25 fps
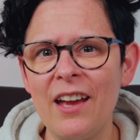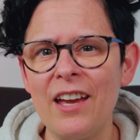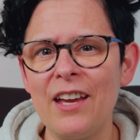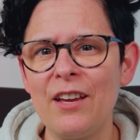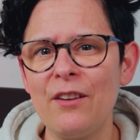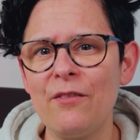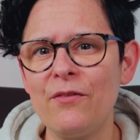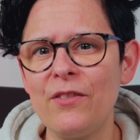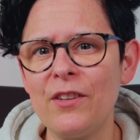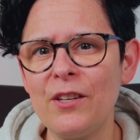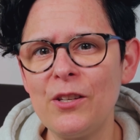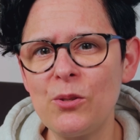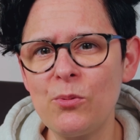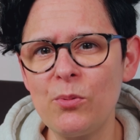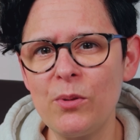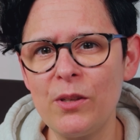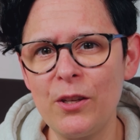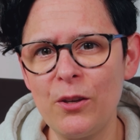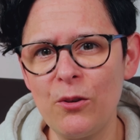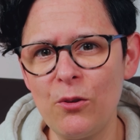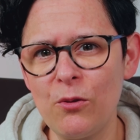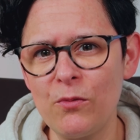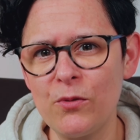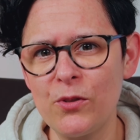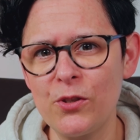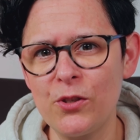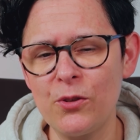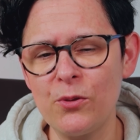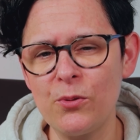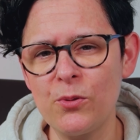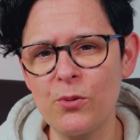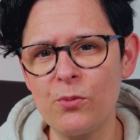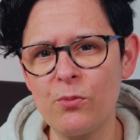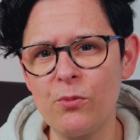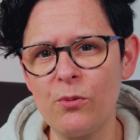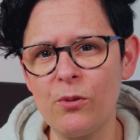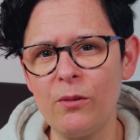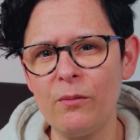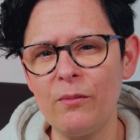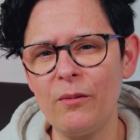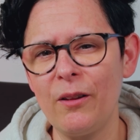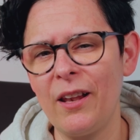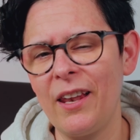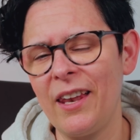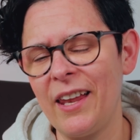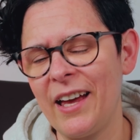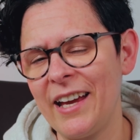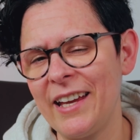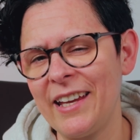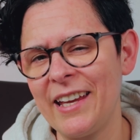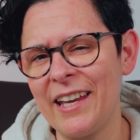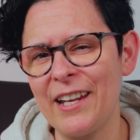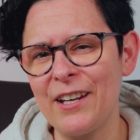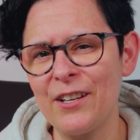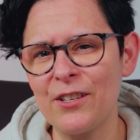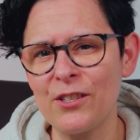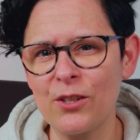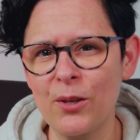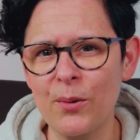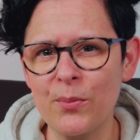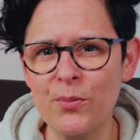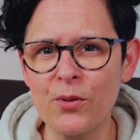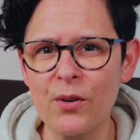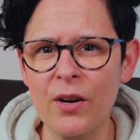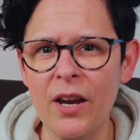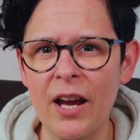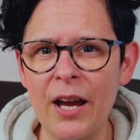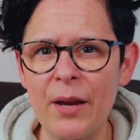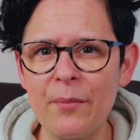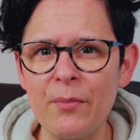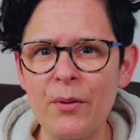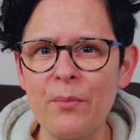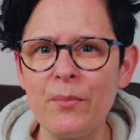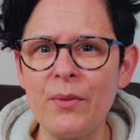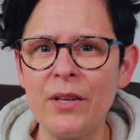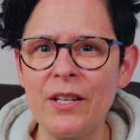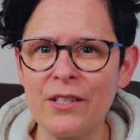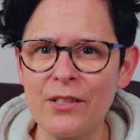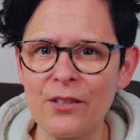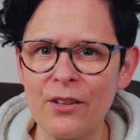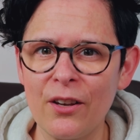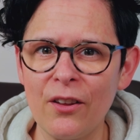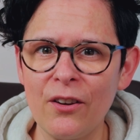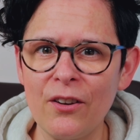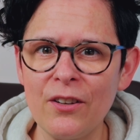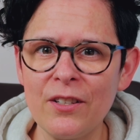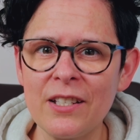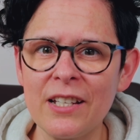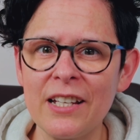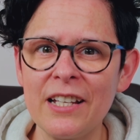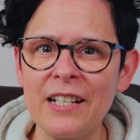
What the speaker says: If this video was useful, a like and a subscribe means a lot.